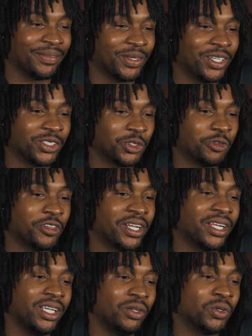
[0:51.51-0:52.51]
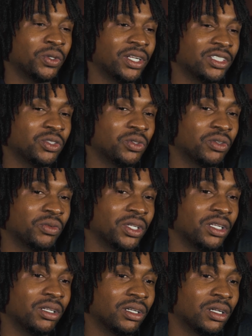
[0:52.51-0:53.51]
but also find a hero that you can really
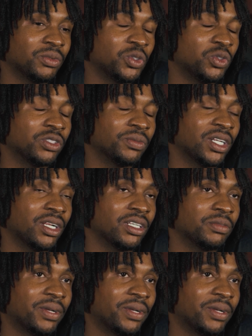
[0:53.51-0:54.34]
look up to, somebody that's